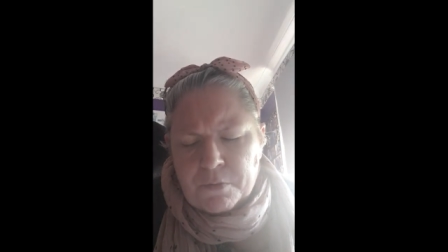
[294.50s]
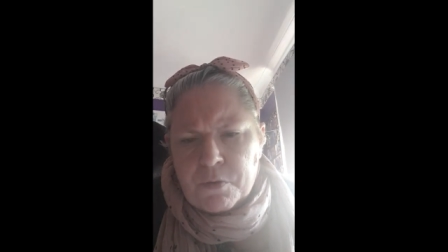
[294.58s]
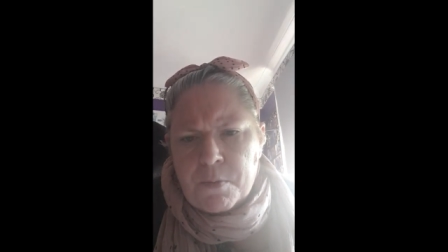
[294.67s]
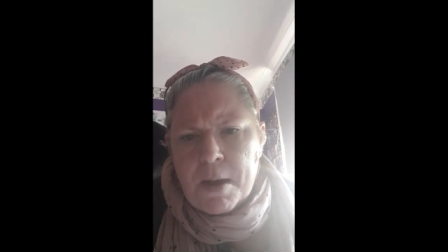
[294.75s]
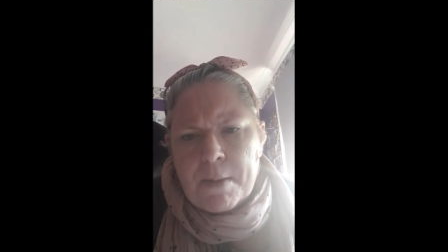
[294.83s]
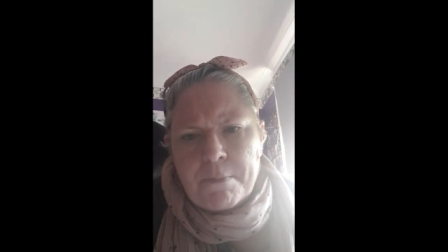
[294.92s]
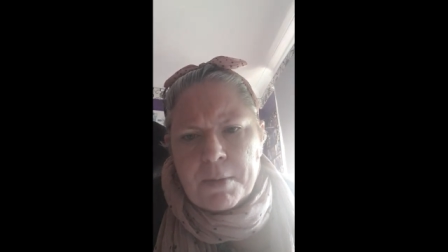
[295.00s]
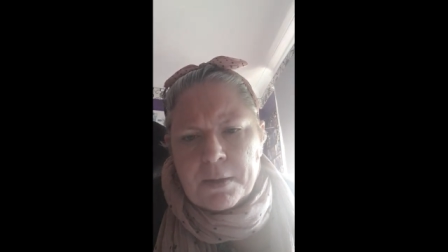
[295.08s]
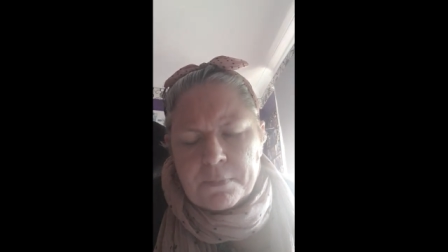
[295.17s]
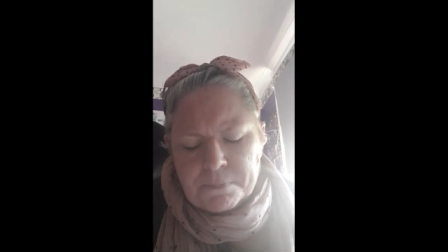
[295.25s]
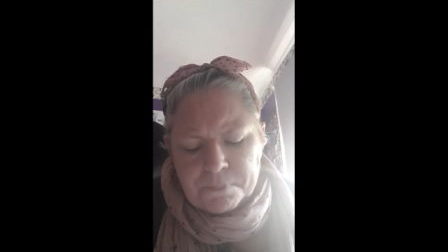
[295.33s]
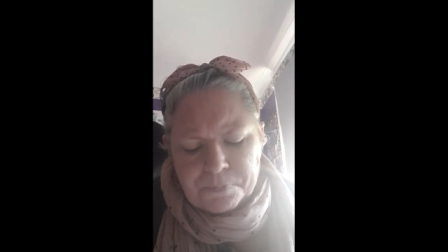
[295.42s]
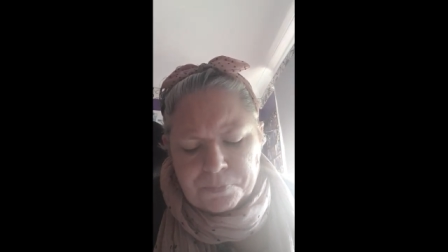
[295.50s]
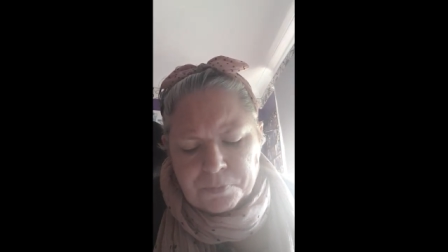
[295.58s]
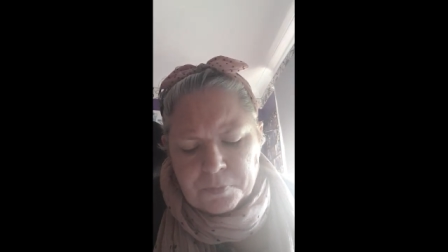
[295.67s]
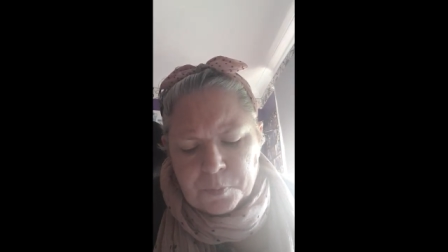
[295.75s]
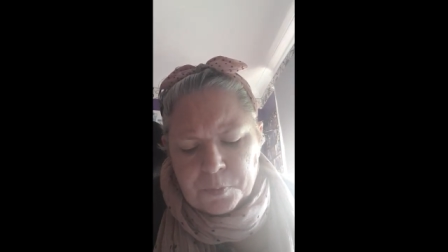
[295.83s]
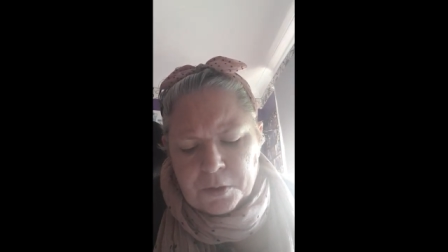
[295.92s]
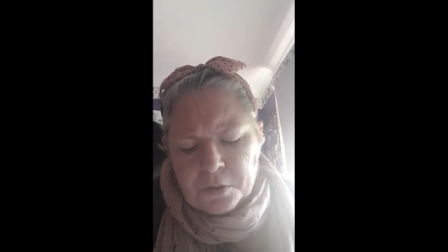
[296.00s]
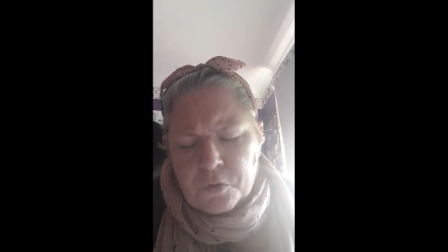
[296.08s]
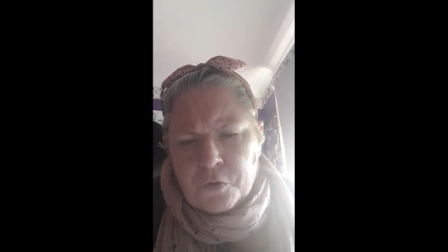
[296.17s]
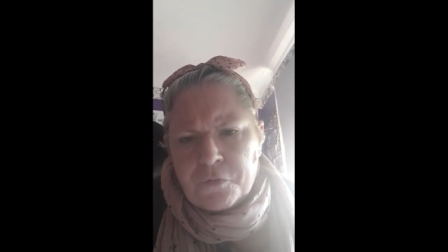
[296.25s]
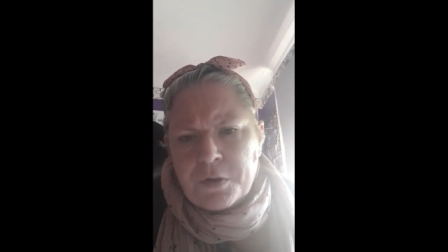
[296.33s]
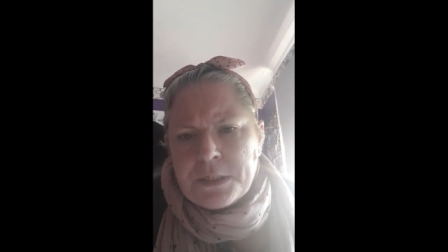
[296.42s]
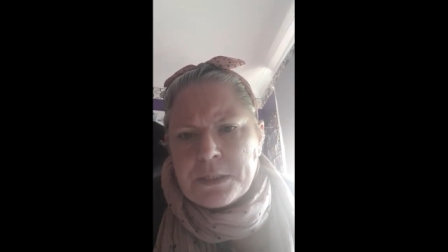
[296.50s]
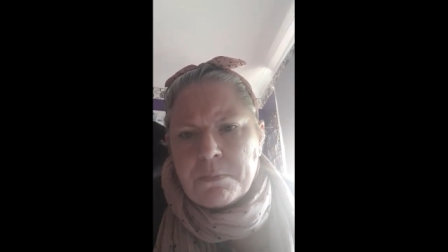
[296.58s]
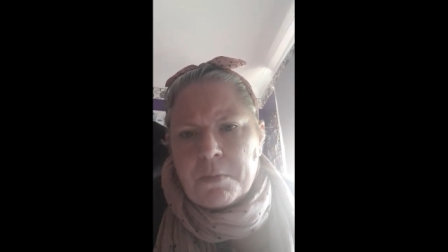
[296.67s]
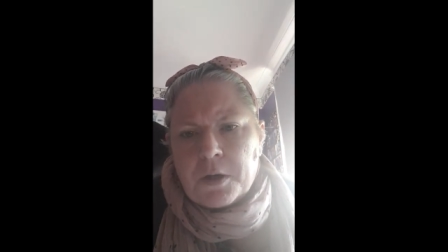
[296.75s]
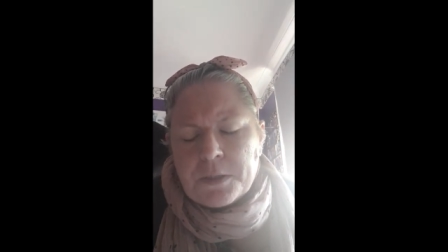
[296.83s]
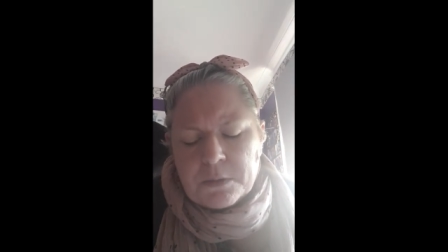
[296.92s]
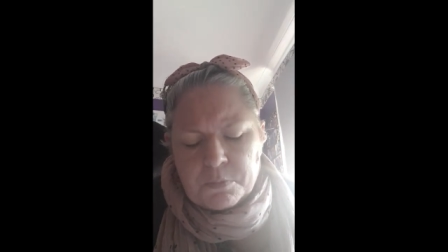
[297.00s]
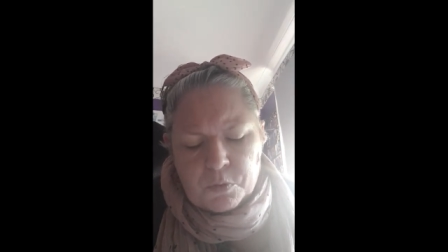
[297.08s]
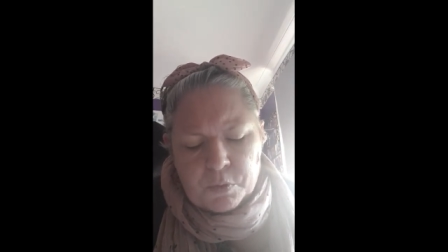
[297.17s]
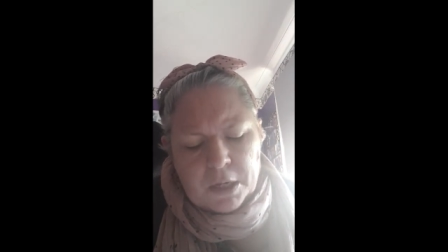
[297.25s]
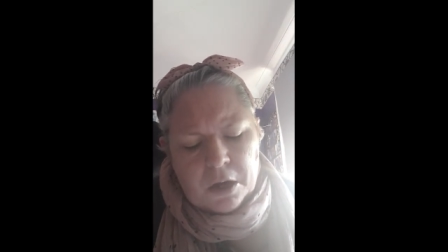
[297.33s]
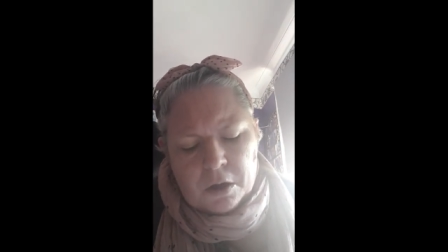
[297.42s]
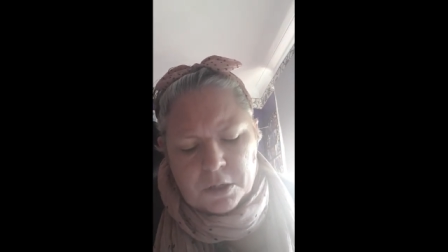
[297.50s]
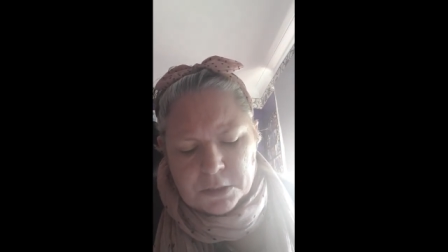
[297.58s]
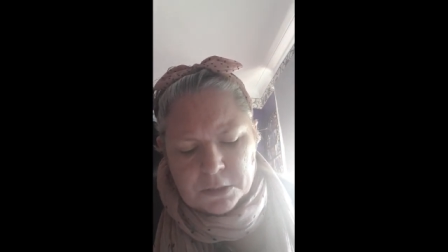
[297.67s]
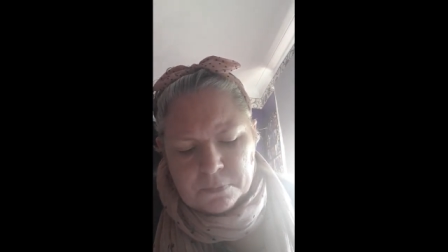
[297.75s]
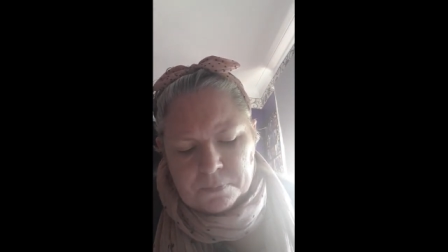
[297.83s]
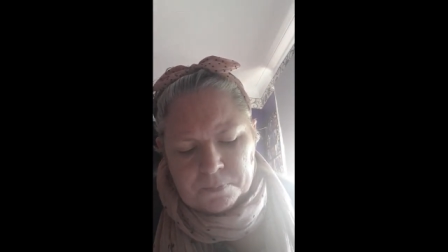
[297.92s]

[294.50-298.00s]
Remember, nothing is impossible with God.